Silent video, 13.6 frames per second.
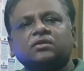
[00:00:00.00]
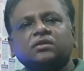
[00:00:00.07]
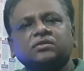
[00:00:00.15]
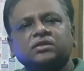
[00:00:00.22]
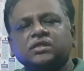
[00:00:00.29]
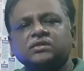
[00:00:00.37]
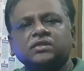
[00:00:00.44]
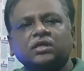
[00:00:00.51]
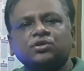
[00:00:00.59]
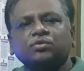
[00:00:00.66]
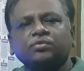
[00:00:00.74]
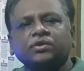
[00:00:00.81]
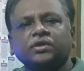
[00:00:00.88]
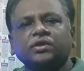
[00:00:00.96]
So these are
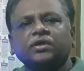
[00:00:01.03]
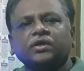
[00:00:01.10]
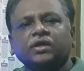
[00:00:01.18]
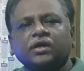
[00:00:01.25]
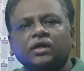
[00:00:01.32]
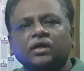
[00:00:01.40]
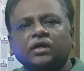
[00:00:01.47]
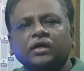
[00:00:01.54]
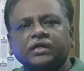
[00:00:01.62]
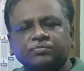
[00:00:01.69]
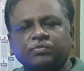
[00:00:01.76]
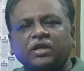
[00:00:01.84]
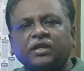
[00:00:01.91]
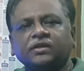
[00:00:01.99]
to be
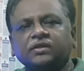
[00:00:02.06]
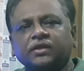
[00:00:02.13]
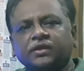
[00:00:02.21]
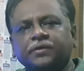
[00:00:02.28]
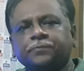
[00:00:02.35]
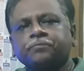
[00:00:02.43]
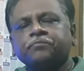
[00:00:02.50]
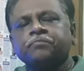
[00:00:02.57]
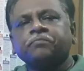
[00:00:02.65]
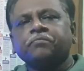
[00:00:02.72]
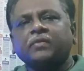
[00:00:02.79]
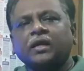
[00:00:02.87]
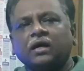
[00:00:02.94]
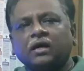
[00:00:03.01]
explained in
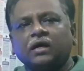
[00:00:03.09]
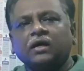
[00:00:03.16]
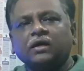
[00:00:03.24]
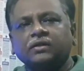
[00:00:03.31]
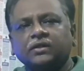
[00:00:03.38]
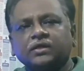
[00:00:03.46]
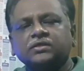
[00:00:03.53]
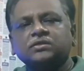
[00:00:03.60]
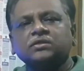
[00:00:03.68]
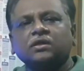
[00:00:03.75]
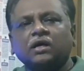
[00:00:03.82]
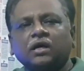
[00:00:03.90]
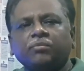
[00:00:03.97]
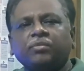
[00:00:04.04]
this
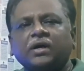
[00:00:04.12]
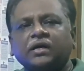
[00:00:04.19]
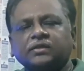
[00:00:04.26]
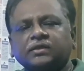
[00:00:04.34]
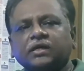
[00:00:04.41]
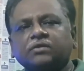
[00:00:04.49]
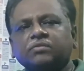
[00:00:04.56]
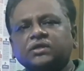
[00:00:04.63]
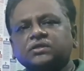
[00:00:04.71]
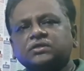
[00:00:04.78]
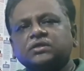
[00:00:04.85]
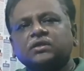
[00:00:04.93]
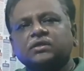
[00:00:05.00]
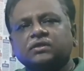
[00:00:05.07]
part. That
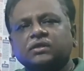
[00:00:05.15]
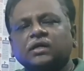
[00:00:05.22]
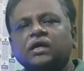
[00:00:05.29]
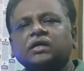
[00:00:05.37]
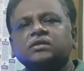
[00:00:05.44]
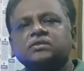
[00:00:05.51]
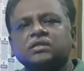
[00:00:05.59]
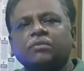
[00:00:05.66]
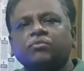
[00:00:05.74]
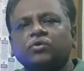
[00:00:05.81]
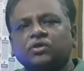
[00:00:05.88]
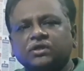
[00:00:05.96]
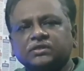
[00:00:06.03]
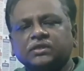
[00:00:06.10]
means the
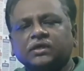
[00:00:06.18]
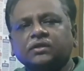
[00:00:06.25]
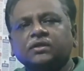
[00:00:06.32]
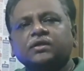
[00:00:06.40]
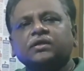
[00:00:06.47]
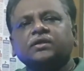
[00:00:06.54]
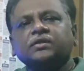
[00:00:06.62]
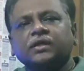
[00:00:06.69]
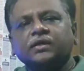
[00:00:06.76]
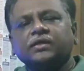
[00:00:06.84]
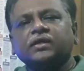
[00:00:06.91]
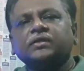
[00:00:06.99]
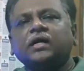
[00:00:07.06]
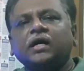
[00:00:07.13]
sample design. Then
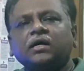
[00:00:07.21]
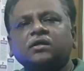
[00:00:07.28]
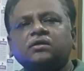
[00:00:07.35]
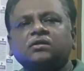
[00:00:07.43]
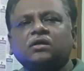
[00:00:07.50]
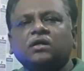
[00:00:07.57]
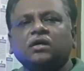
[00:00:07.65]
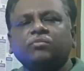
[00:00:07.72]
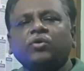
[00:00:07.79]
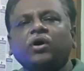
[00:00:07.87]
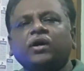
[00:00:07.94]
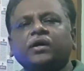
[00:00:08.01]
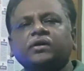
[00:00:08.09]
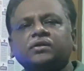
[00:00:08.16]
the third
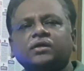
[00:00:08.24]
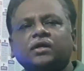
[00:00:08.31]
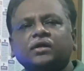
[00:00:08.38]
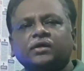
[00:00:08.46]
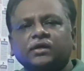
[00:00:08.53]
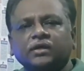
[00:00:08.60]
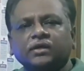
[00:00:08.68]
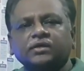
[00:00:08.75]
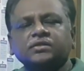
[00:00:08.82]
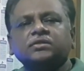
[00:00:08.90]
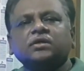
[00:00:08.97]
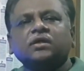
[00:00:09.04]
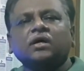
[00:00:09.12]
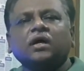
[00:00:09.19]
point
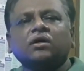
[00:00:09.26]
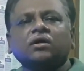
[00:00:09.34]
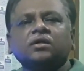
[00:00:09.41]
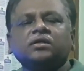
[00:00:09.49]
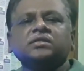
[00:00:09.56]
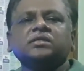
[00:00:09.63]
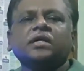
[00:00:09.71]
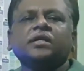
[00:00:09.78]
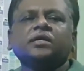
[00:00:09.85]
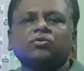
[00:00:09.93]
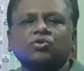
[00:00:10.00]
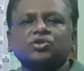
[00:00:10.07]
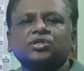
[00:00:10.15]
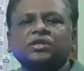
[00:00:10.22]
is designing
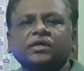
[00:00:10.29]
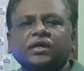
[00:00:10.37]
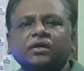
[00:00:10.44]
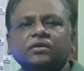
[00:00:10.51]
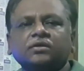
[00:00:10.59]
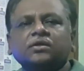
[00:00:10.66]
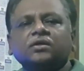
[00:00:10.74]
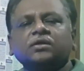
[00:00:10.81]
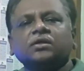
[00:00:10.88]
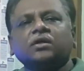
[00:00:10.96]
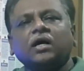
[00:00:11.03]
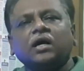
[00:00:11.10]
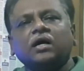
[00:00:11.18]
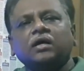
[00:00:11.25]
questionnaire.
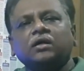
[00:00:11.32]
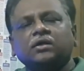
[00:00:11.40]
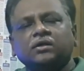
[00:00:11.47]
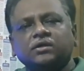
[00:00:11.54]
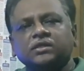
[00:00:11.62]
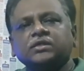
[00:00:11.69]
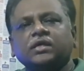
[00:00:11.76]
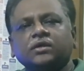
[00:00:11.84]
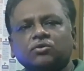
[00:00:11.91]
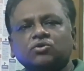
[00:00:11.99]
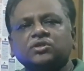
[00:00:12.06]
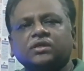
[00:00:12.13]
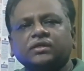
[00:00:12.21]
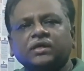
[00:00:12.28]
Designing
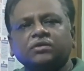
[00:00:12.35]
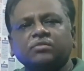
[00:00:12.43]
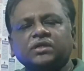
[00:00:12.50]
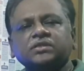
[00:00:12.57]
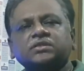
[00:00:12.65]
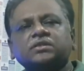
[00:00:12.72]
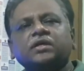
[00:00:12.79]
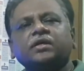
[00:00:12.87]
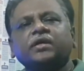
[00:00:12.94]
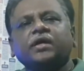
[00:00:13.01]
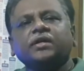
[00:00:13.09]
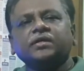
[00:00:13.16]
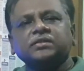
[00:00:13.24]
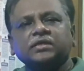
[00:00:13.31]
questionnaire. That means
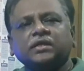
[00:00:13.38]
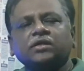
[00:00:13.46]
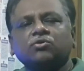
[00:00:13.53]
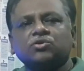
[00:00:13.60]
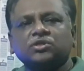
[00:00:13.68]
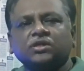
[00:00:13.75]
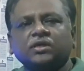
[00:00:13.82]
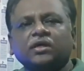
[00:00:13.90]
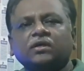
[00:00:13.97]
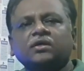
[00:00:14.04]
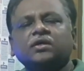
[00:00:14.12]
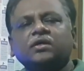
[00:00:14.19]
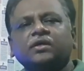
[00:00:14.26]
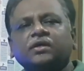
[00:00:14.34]
in designing questionnaire,
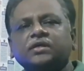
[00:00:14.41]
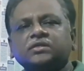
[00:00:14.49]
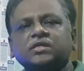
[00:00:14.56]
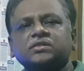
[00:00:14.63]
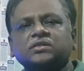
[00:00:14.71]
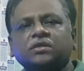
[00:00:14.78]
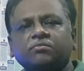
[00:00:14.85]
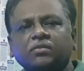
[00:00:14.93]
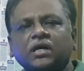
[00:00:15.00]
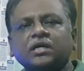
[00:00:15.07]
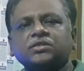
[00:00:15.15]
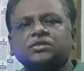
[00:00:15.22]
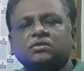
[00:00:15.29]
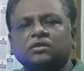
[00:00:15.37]
researcher
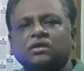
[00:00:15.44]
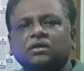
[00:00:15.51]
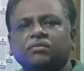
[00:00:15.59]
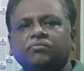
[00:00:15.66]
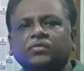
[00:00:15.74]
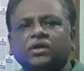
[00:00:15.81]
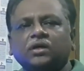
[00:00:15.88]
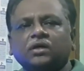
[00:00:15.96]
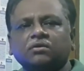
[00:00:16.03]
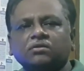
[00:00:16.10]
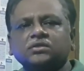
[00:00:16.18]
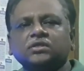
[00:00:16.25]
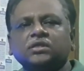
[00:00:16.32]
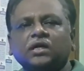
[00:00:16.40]
must
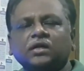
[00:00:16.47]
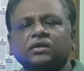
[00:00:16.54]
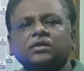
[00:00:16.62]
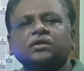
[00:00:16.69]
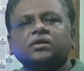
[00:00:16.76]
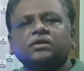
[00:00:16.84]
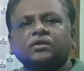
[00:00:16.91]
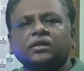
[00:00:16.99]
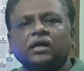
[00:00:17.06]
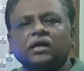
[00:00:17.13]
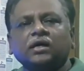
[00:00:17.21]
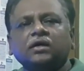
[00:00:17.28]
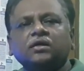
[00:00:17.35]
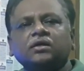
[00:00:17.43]
consider
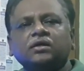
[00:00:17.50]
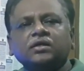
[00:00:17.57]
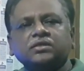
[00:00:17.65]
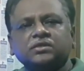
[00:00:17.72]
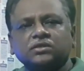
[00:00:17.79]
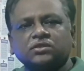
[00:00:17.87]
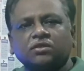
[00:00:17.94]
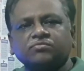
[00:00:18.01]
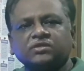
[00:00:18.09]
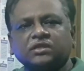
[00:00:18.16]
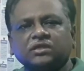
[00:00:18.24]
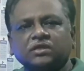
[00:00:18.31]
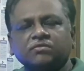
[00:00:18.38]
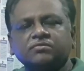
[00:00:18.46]
the research
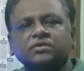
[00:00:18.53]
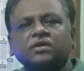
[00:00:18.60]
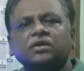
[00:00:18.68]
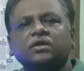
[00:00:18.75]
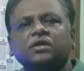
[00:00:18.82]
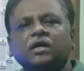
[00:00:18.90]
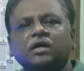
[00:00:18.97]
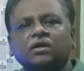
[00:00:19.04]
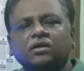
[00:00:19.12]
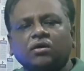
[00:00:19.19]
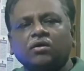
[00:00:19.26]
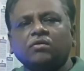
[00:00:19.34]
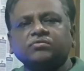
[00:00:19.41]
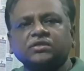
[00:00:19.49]
objectives,
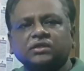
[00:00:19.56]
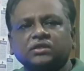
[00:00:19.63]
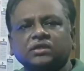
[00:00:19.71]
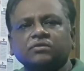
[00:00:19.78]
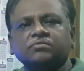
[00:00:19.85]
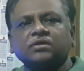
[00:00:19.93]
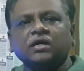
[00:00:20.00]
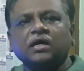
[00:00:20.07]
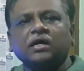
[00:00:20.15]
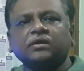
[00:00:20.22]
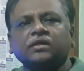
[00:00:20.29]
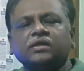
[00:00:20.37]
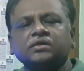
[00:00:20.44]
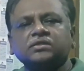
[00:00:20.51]
raw objectives,
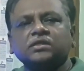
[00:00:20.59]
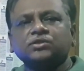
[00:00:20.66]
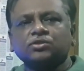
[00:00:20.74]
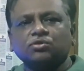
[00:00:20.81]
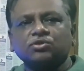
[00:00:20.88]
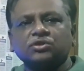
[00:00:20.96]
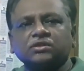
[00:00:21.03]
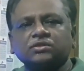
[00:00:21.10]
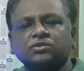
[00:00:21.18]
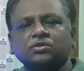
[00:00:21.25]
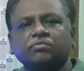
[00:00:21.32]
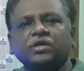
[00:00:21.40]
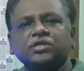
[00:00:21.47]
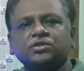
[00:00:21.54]
and the research questions.
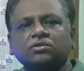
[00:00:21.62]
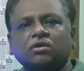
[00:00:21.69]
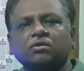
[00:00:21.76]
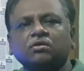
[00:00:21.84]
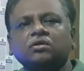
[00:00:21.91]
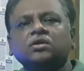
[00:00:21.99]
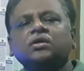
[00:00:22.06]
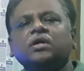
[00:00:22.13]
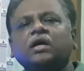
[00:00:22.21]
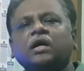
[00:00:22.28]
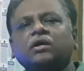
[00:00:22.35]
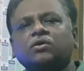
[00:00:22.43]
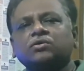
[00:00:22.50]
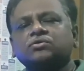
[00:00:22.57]
So based on,
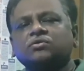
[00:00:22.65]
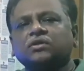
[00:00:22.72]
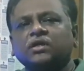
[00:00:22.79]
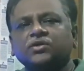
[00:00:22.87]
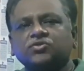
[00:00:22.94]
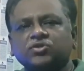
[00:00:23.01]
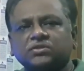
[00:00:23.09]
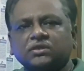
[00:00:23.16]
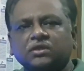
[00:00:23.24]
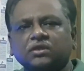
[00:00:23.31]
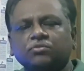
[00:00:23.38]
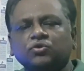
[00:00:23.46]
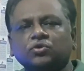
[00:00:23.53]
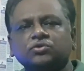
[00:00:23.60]
and also the literature
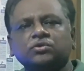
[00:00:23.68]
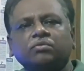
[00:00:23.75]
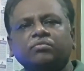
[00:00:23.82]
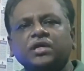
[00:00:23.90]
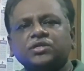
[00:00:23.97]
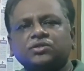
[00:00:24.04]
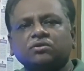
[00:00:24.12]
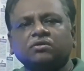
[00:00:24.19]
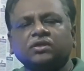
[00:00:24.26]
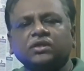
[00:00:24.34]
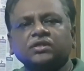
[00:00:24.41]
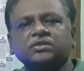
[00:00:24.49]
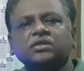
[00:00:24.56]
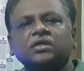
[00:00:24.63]
review. So based on
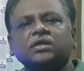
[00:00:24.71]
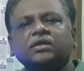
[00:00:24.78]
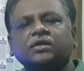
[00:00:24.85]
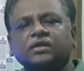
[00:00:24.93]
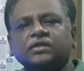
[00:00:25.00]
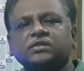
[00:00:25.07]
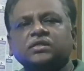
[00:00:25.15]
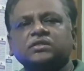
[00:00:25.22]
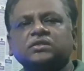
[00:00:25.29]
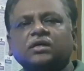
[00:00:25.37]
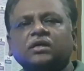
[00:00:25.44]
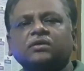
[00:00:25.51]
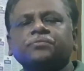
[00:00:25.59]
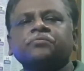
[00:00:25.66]
this,
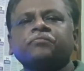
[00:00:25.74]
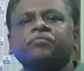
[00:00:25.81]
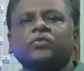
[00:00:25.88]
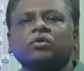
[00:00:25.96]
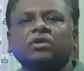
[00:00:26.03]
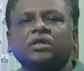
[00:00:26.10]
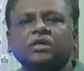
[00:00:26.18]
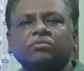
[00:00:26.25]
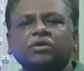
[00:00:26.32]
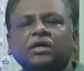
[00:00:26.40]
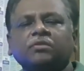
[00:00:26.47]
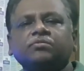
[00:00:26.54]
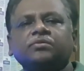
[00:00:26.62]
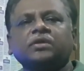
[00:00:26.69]
researcher will
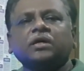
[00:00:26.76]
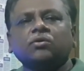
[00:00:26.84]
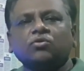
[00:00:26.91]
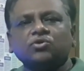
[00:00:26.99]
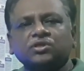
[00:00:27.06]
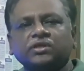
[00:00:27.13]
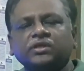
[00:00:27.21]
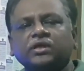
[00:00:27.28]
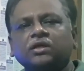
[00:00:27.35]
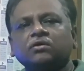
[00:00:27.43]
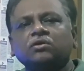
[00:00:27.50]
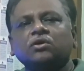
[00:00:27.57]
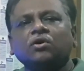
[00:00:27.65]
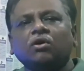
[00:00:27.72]
develop the
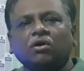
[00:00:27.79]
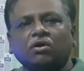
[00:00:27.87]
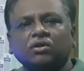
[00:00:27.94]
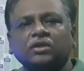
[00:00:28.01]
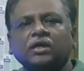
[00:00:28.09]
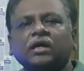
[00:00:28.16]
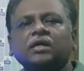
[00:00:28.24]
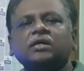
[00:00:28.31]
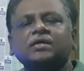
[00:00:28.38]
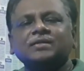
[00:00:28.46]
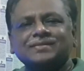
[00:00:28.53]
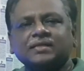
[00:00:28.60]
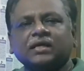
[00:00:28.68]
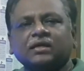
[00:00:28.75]
questionnaire or the
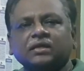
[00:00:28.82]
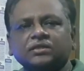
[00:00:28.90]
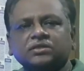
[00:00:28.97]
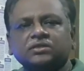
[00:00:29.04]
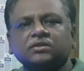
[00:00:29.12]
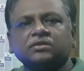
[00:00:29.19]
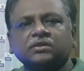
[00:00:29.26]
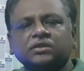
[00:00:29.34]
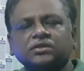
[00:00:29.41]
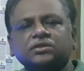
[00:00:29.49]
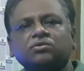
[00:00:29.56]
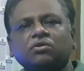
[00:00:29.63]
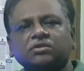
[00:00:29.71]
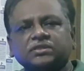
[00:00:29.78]
checklist. That
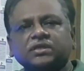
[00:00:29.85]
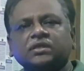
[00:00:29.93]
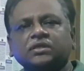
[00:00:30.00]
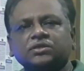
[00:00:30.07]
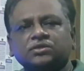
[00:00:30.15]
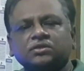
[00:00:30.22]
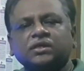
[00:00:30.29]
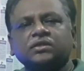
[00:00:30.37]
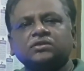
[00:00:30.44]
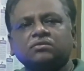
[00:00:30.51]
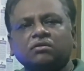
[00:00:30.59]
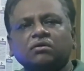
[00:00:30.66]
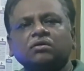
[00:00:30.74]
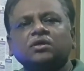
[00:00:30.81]
is called checklist. That is
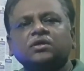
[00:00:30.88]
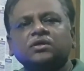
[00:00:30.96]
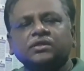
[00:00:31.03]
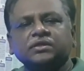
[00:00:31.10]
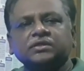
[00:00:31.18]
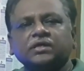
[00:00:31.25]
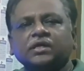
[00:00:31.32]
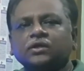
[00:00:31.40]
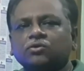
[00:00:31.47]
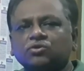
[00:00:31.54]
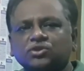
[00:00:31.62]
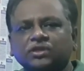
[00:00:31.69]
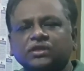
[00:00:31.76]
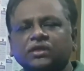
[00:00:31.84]
called designing
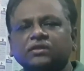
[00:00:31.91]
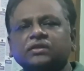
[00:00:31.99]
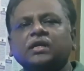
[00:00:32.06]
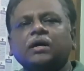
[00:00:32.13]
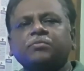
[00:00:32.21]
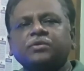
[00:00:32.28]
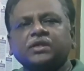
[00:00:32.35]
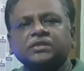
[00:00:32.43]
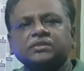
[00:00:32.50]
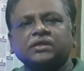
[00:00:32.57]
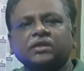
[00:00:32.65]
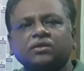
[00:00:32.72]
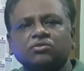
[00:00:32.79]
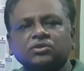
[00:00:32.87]
questionnaire. Then after
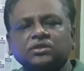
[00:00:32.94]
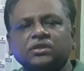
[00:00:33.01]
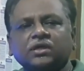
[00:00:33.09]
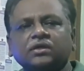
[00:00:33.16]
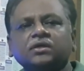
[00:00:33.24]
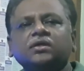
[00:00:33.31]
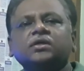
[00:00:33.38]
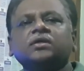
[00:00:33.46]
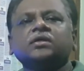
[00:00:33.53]
designing questionnaire,